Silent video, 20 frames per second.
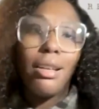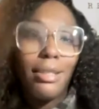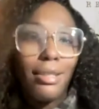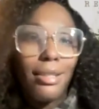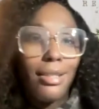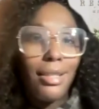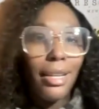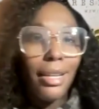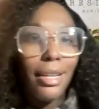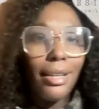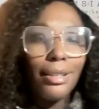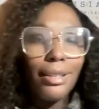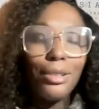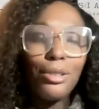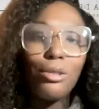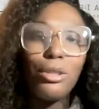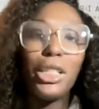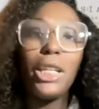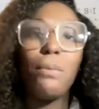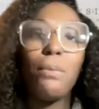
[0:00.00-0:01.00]
dig a little
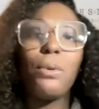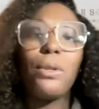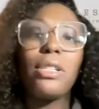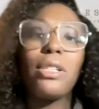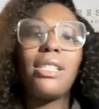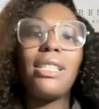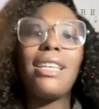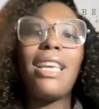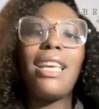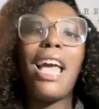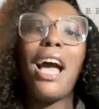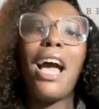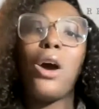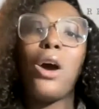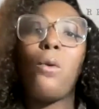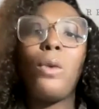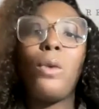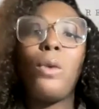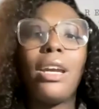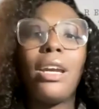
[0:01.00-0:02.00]
deeper to see how
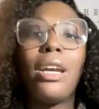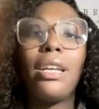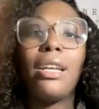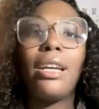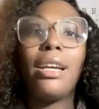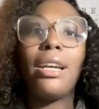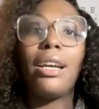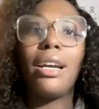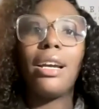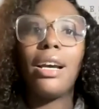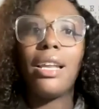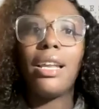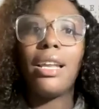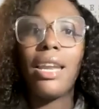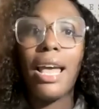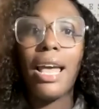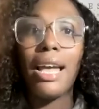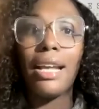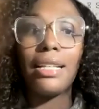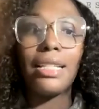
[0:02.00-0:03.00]
we can
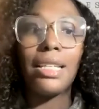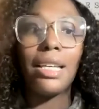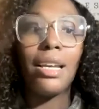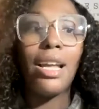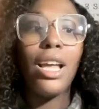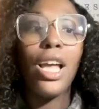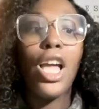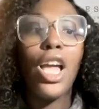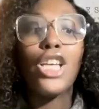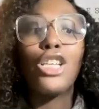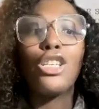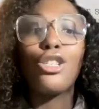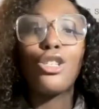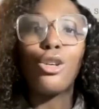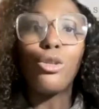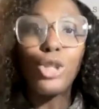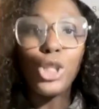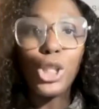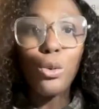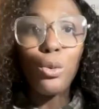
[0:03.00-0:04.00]
connect
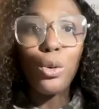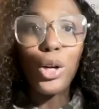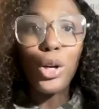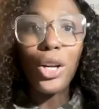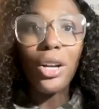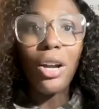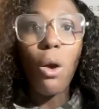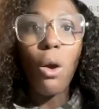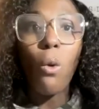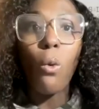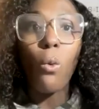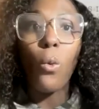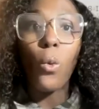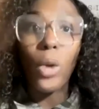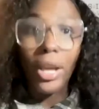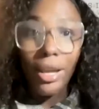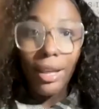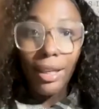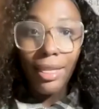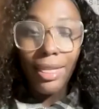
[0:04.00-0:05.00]
social work
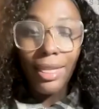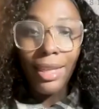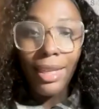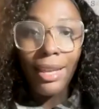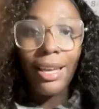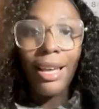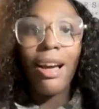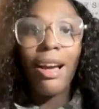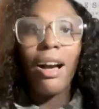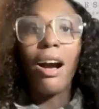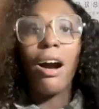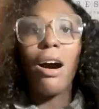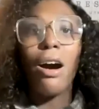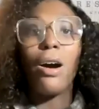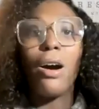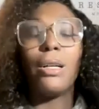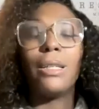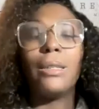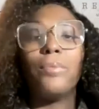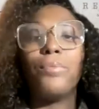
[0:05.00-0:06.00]
with
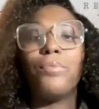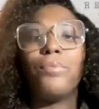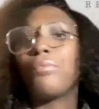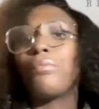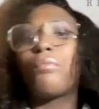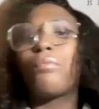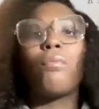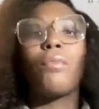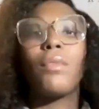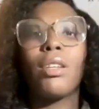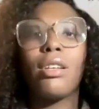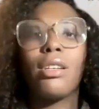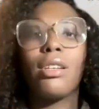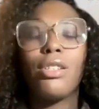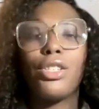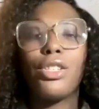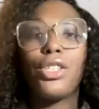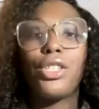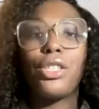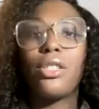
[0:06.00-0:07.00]
um,
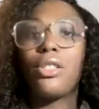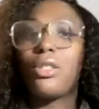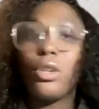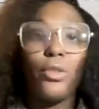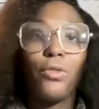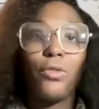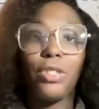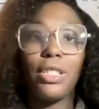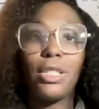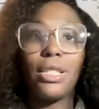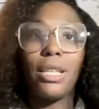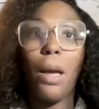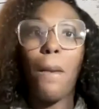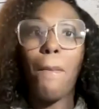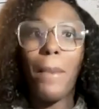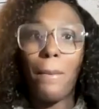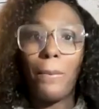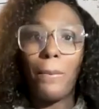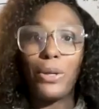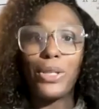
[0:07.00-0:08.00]
service
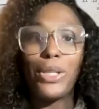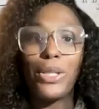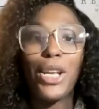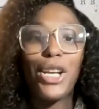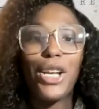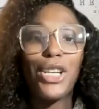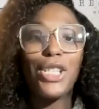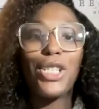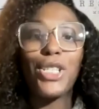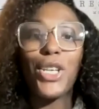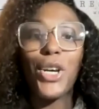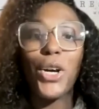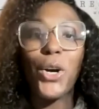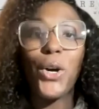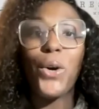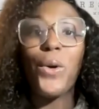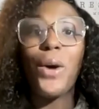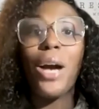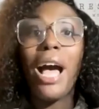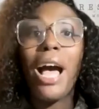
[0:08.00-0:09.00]
members.
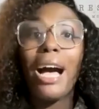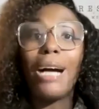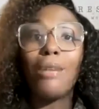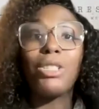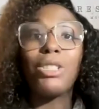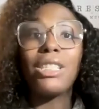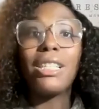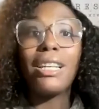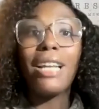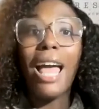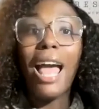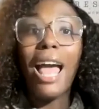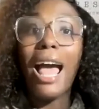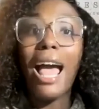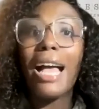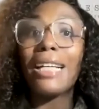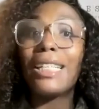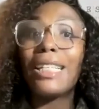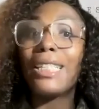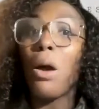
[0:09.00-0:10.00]
So I'm just going to
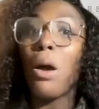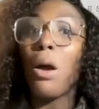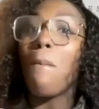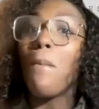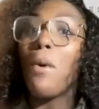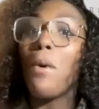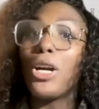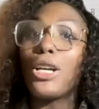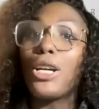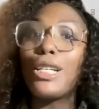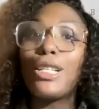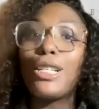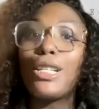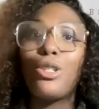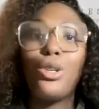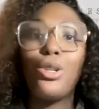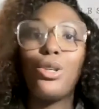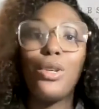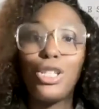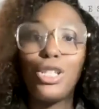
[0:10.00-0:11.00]
ask Mark
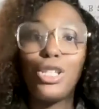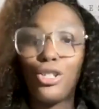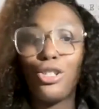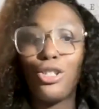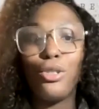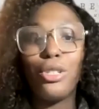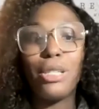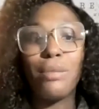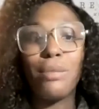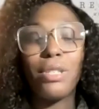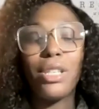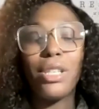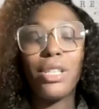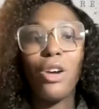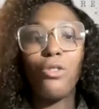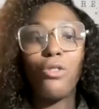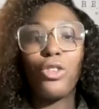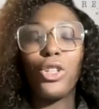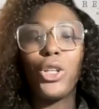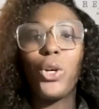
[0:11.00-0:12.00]
to introduce himself
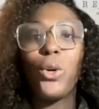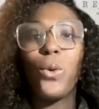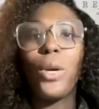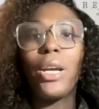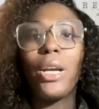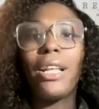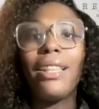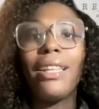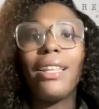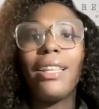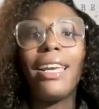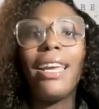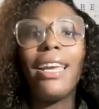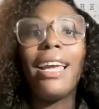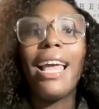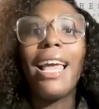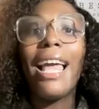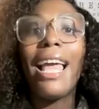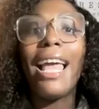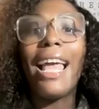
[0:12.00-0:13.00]
really quickly,
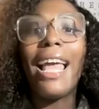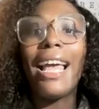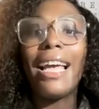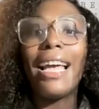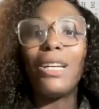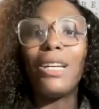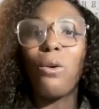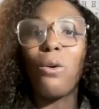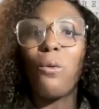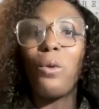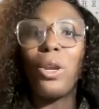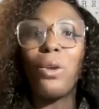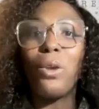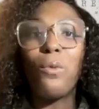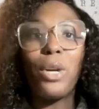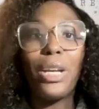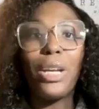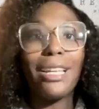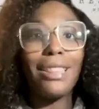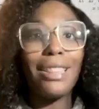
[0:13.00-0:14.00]
and we will
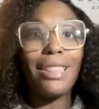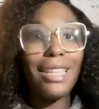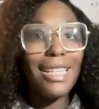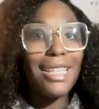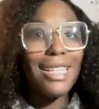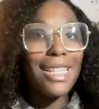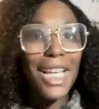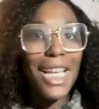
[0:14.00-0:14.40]
get this